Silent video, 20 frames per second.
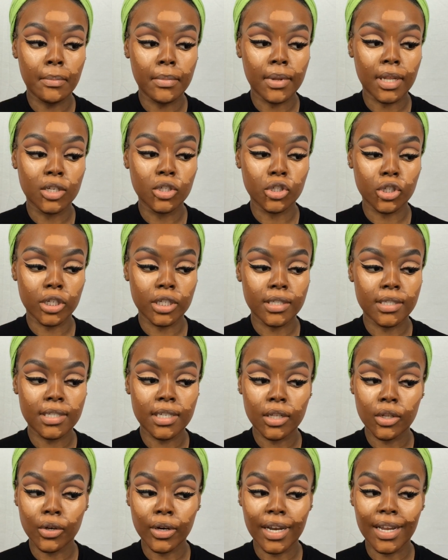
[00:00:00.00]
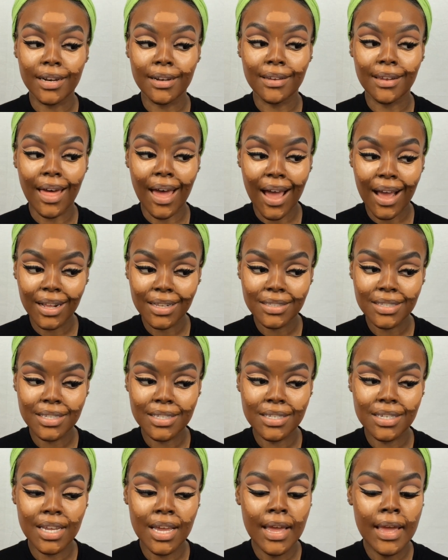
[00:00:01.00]
blend your concealer in
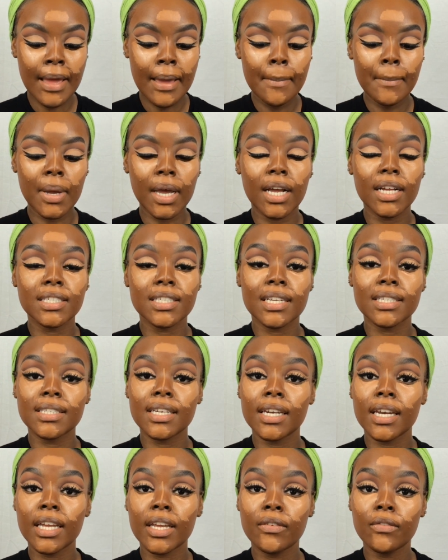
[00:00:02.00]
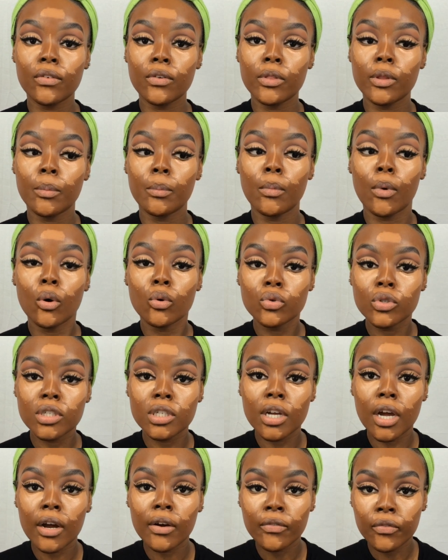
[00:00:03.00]
last because that's going to give you the most
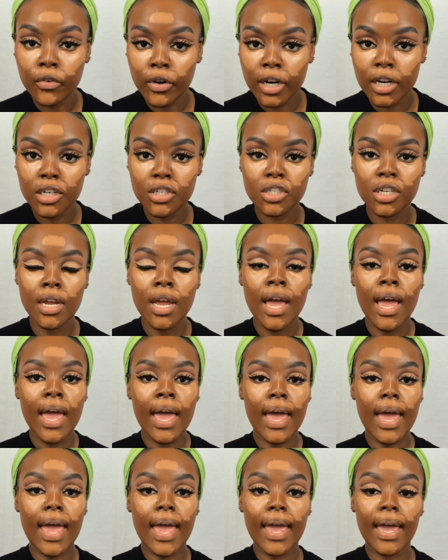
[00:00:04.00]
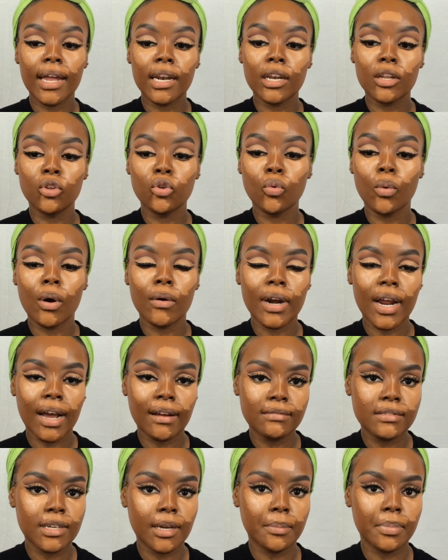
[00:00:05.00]
coverage, and you won't
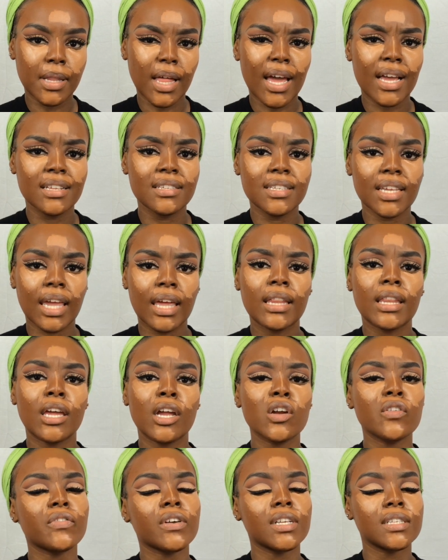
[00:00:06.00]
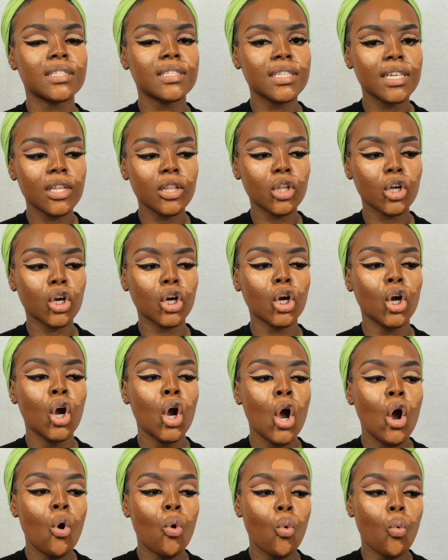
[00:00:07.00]
have to apply a second layer of concealer
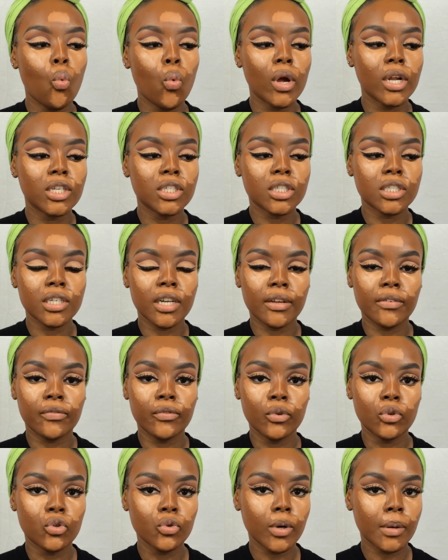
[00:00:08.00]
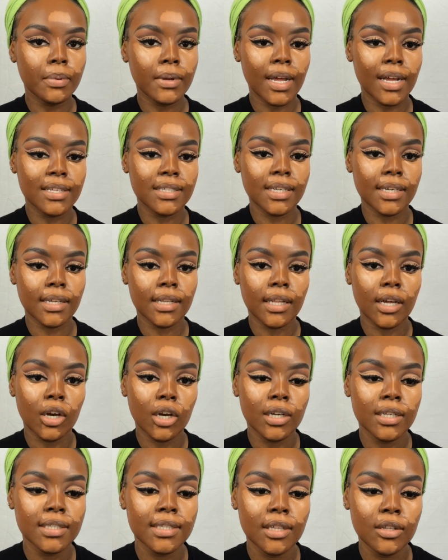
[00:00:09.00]
which if you do apply second layer
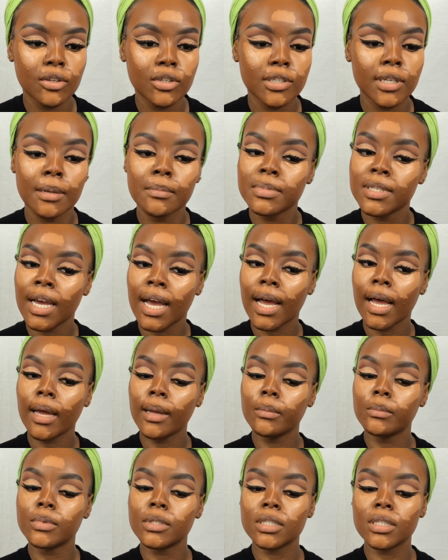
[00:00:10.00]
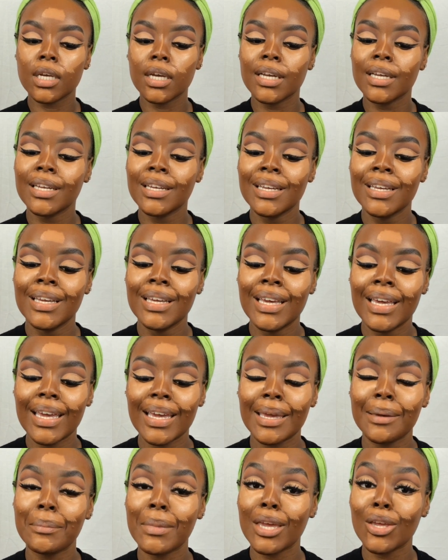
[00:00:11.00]
concealer, sometimes it
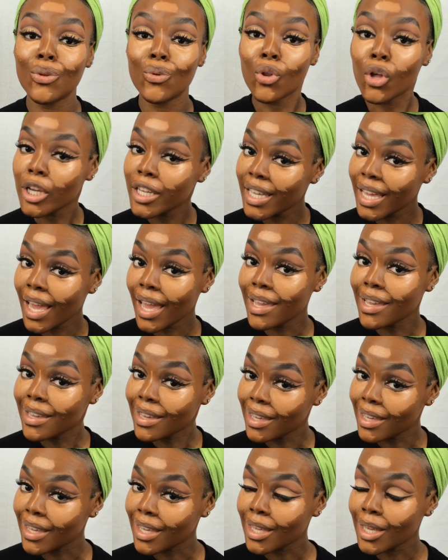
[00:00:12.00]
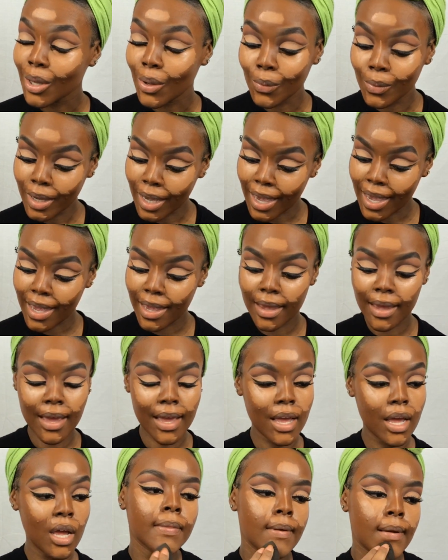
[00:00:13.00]
can make you look cakey. Okay,
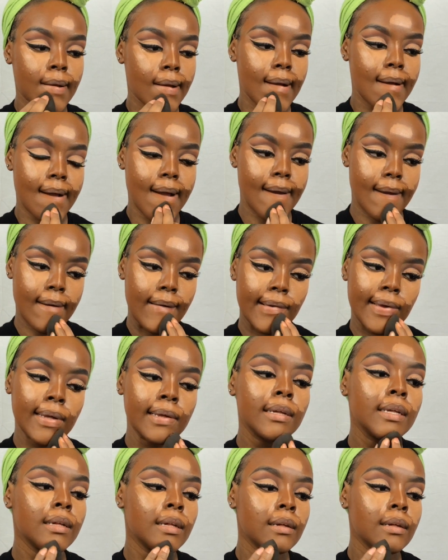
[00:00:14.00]
give it a minute.